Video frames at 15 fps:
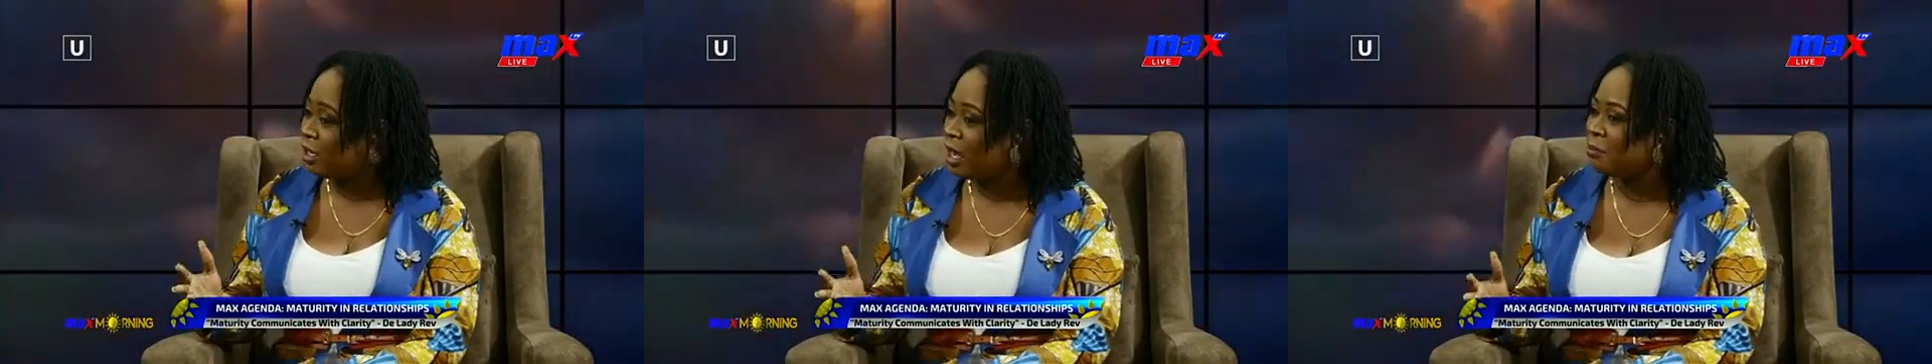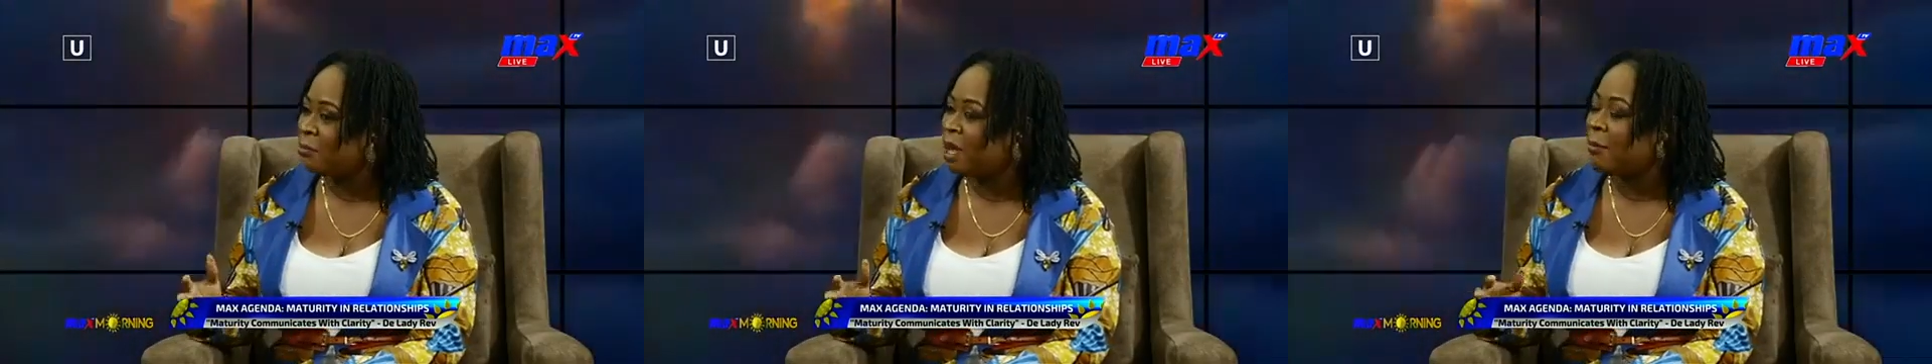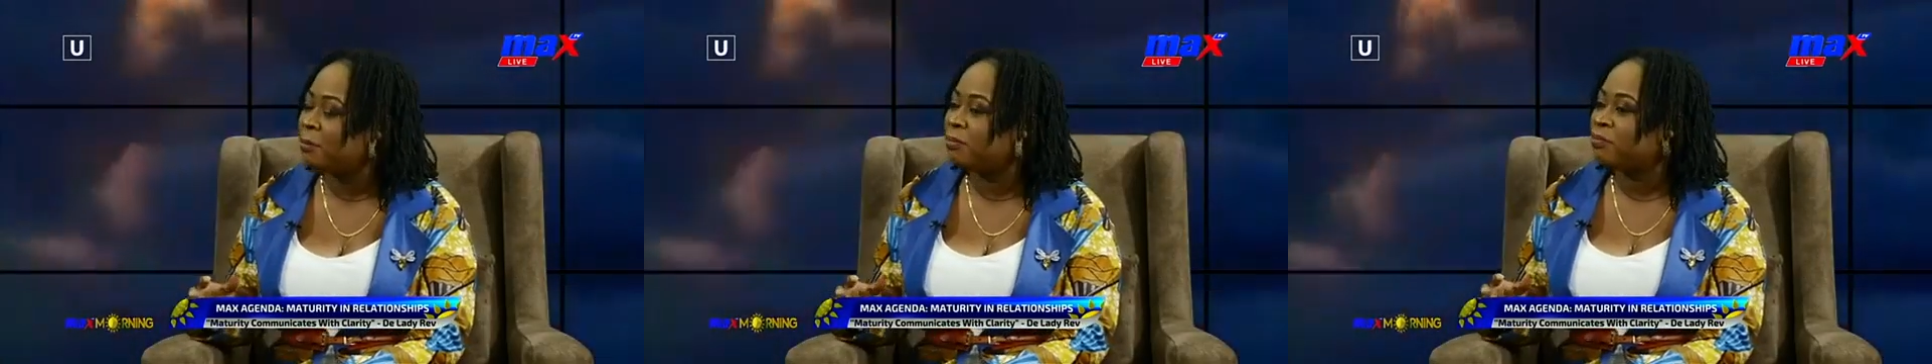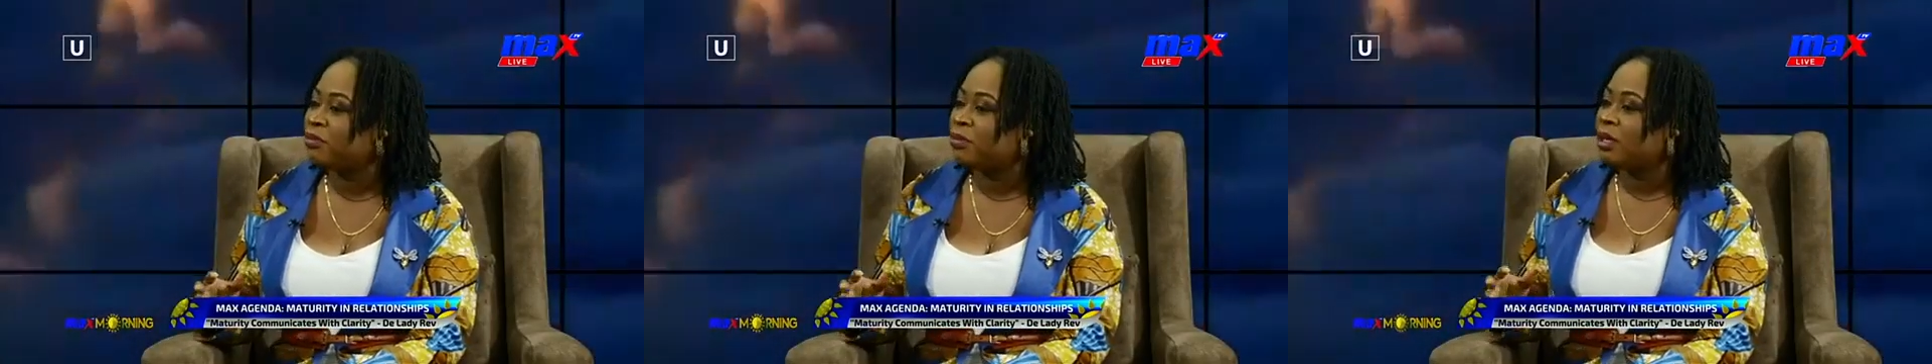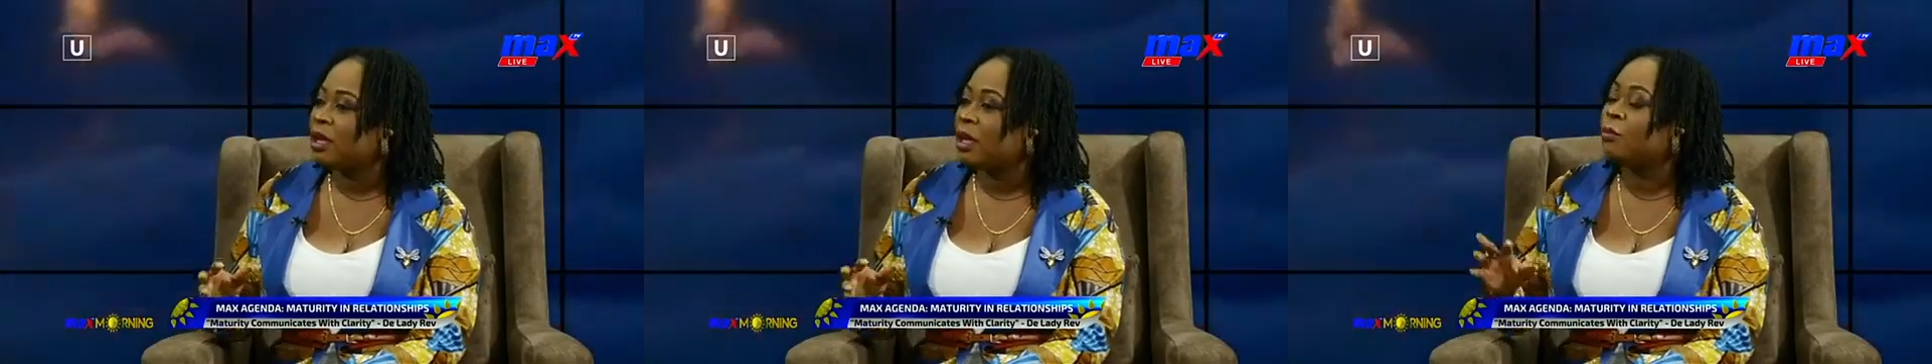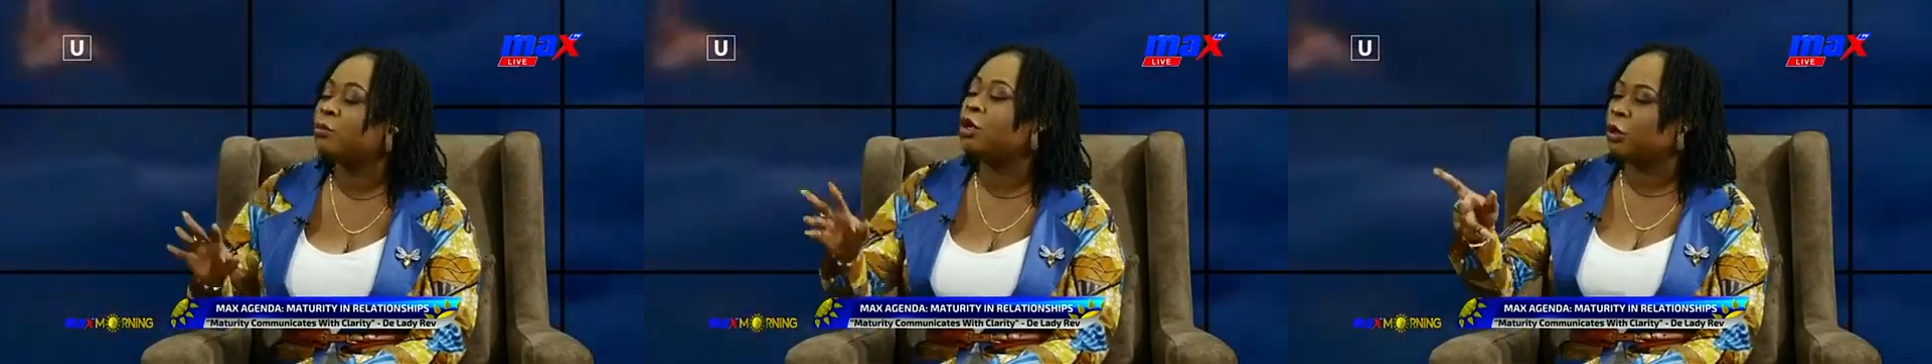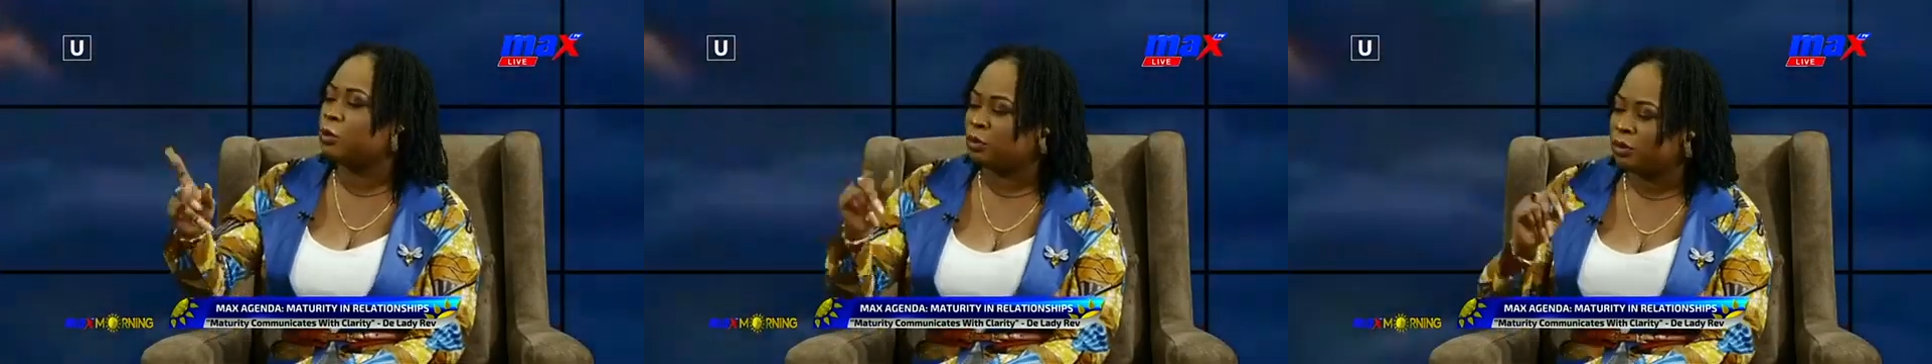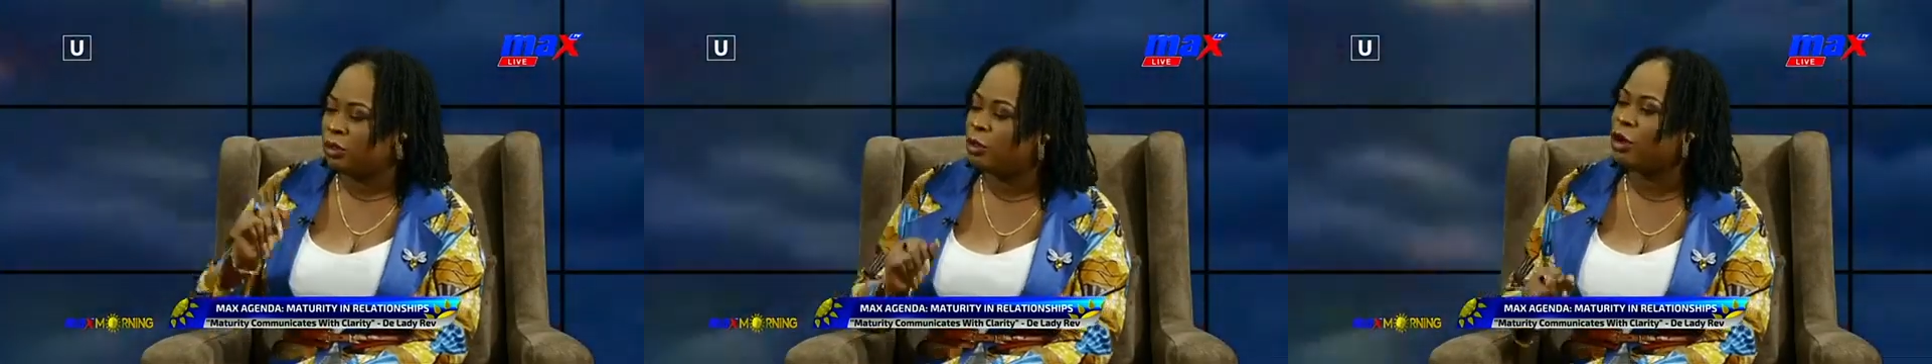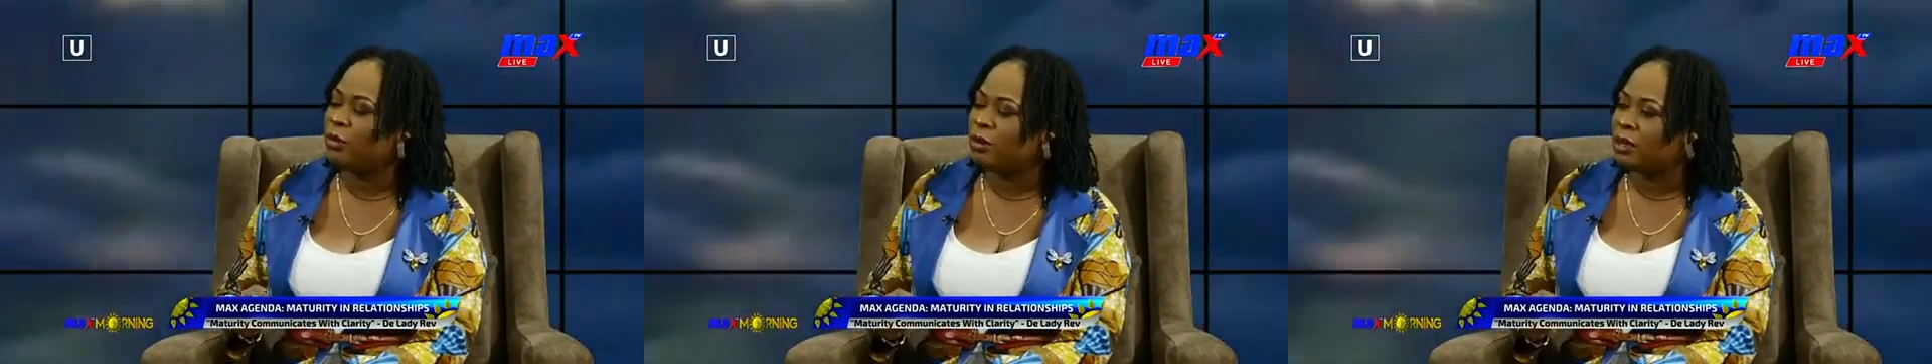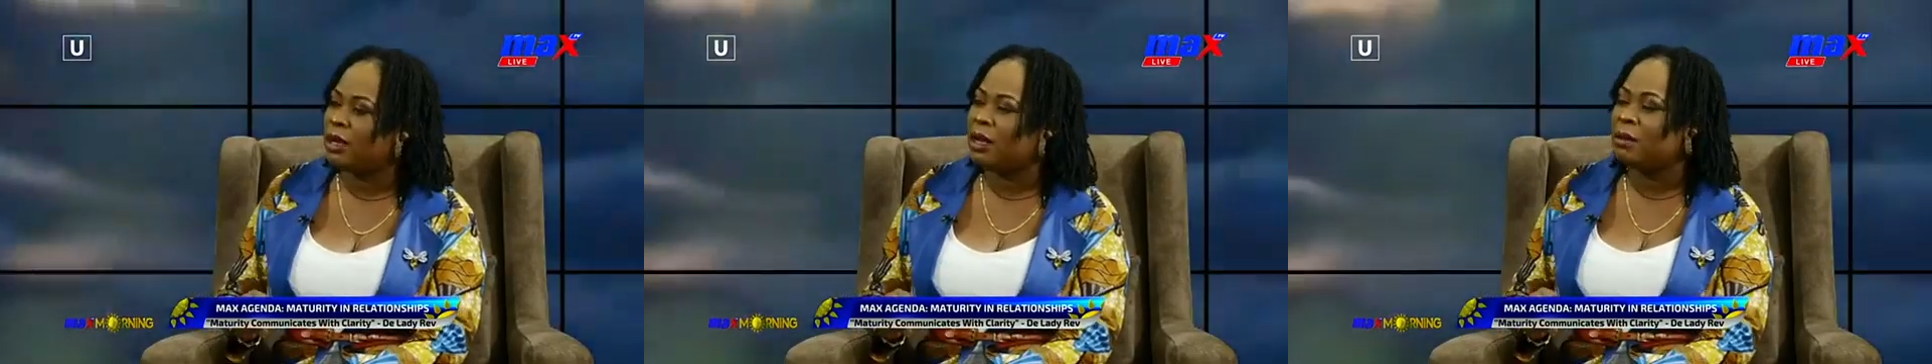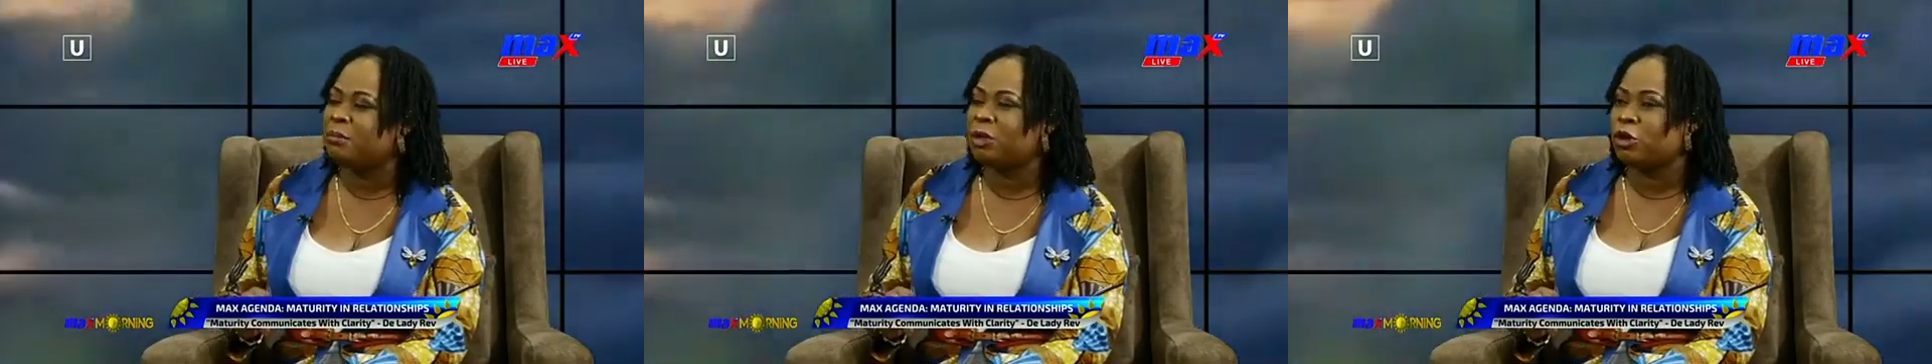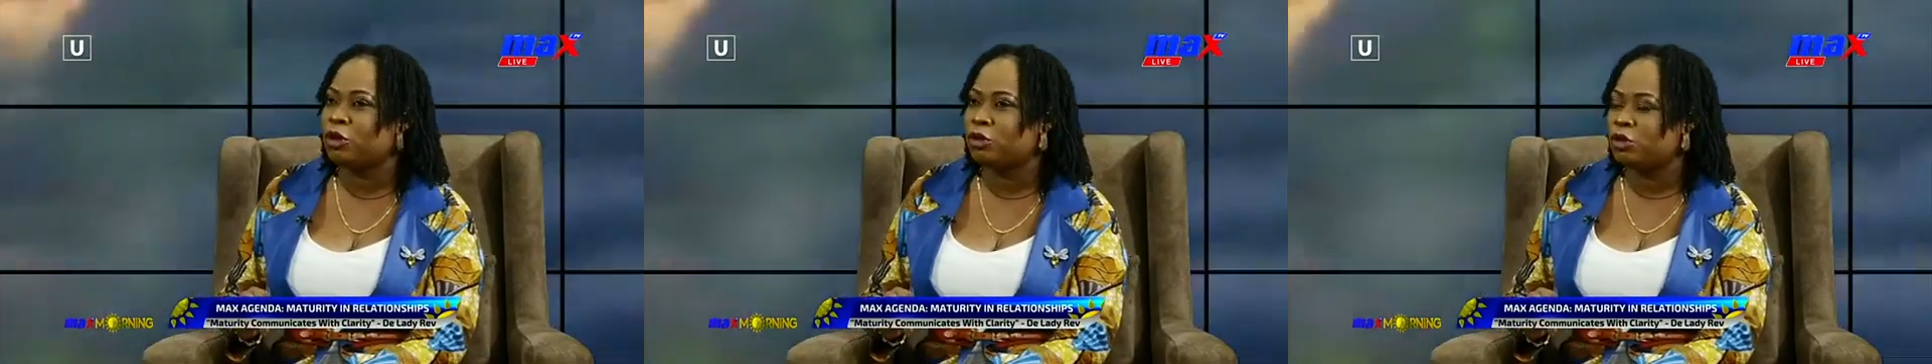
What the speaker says: Let me not